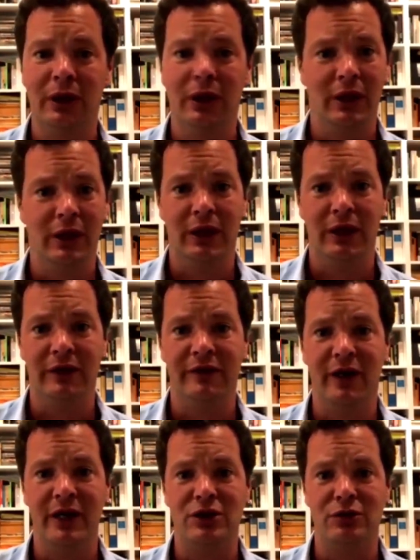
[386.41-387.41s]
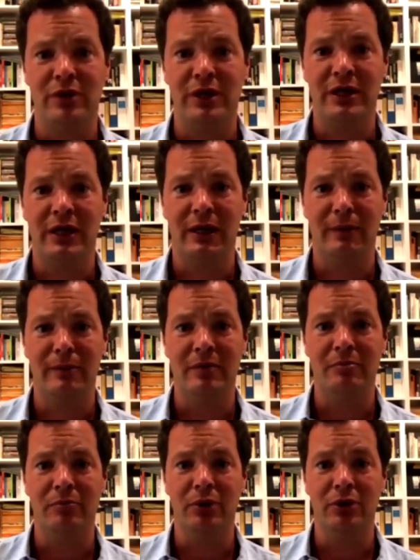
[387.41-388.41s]
advisory
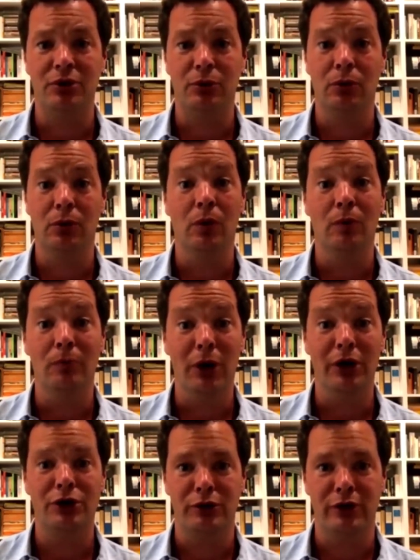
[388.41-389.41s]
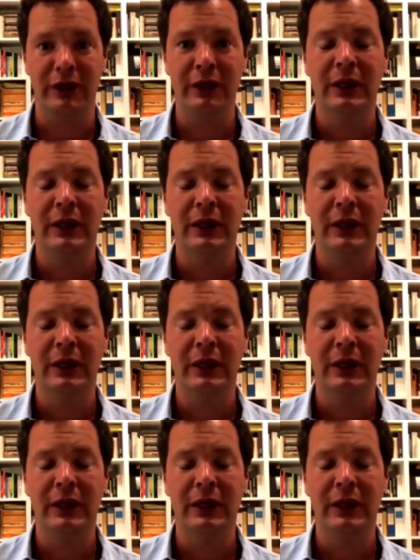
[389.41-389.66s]
input or monitoring,